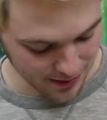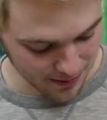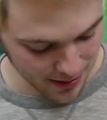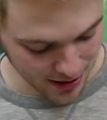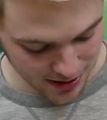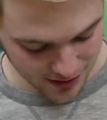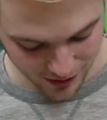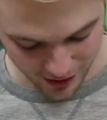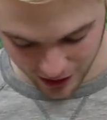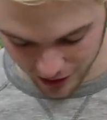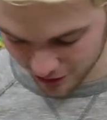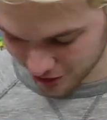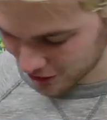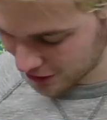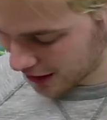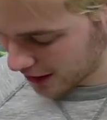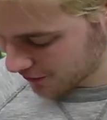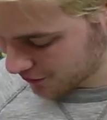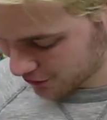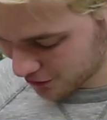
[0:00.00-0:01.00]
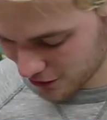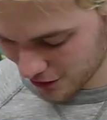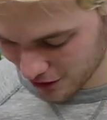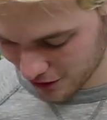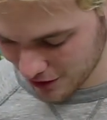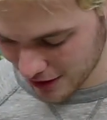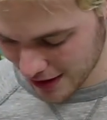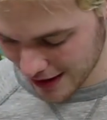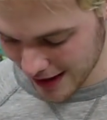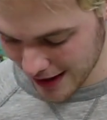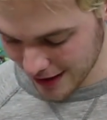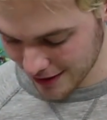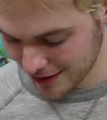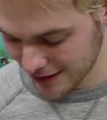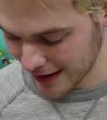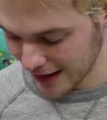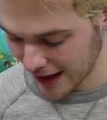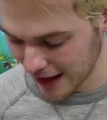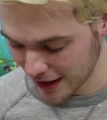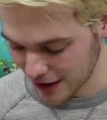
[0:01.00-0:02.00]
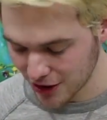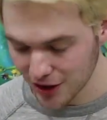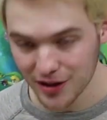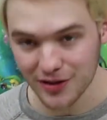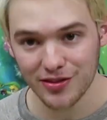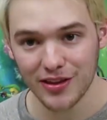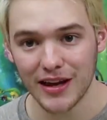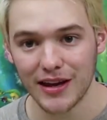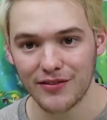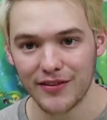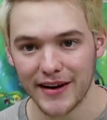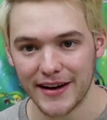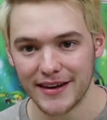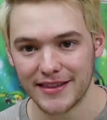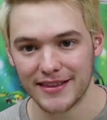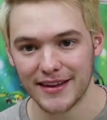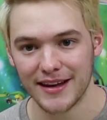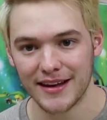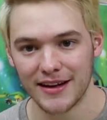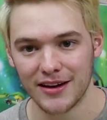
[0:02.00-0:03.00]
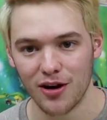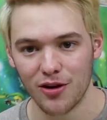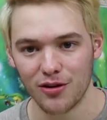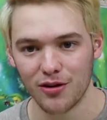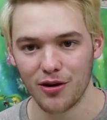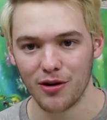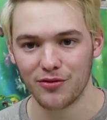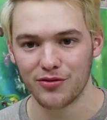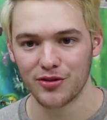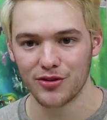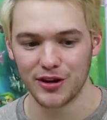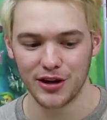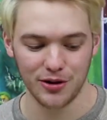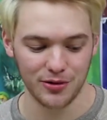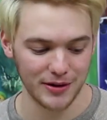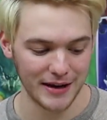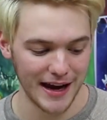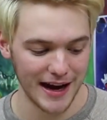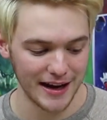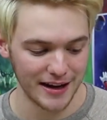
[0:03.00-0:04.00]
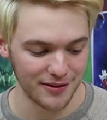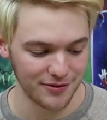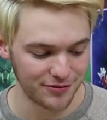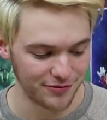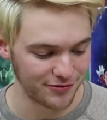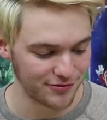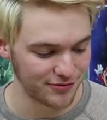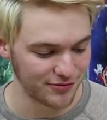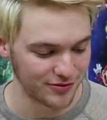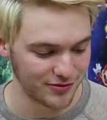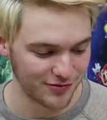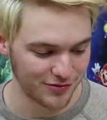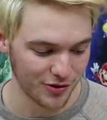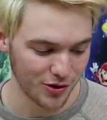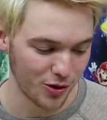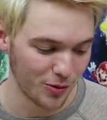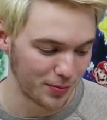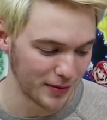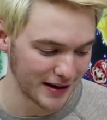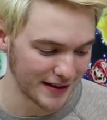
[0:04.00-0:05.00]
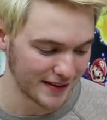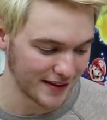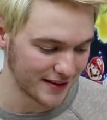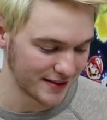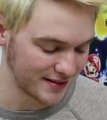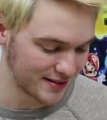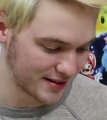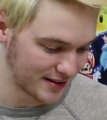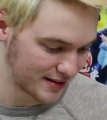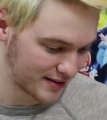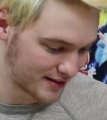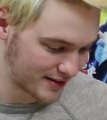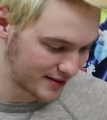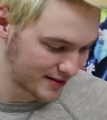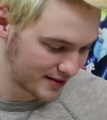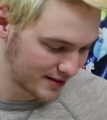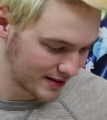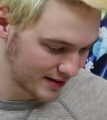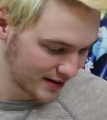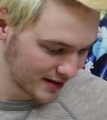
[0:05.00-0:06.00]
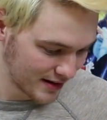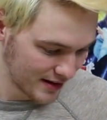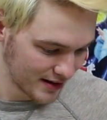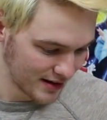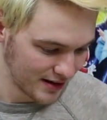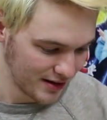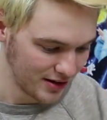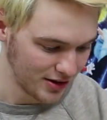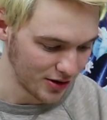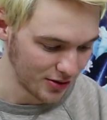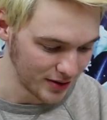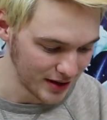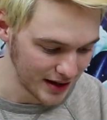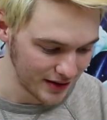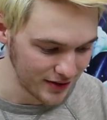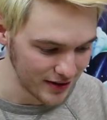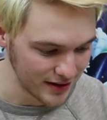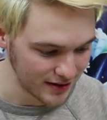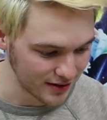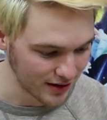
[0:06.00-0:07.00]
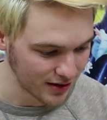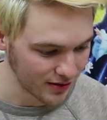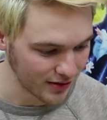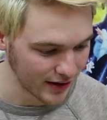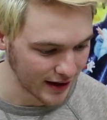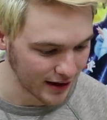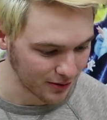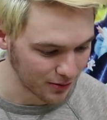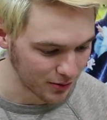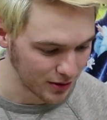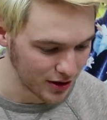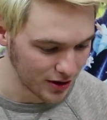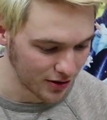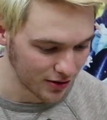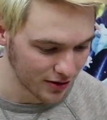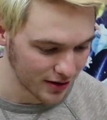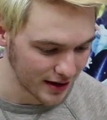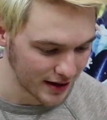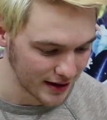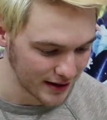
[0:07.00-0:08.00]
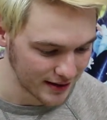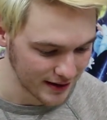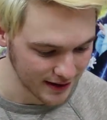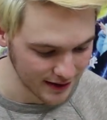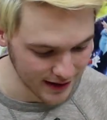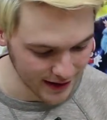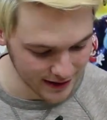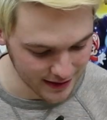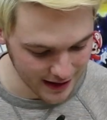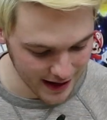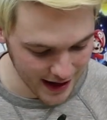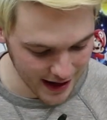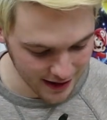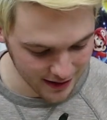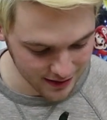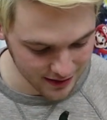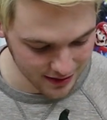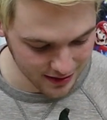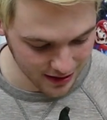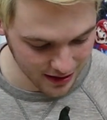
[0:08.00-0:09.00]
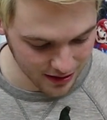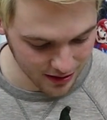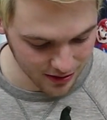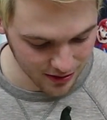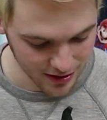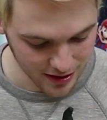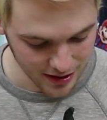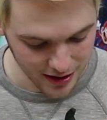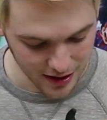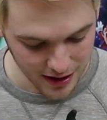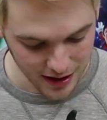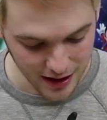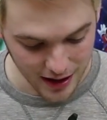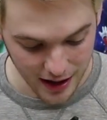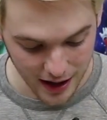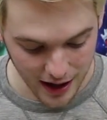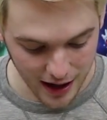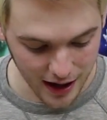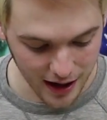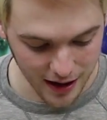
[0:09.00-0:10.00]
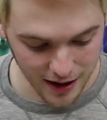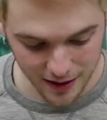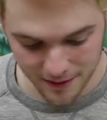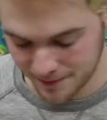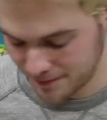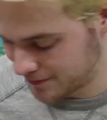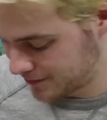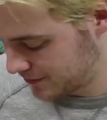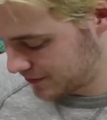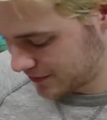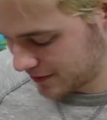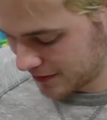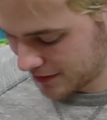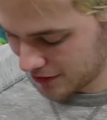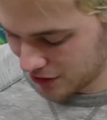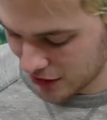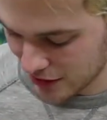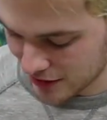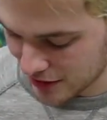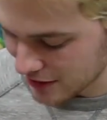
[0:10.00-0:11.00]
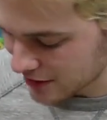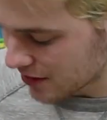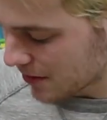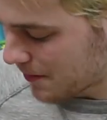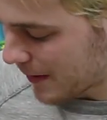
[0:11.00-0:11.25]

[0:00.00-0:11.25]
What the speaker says: a bunch of other stuff. So I couldn't think of anything overly creative for opening this since, you know, Eevees aren't like real or anything like that. So this is the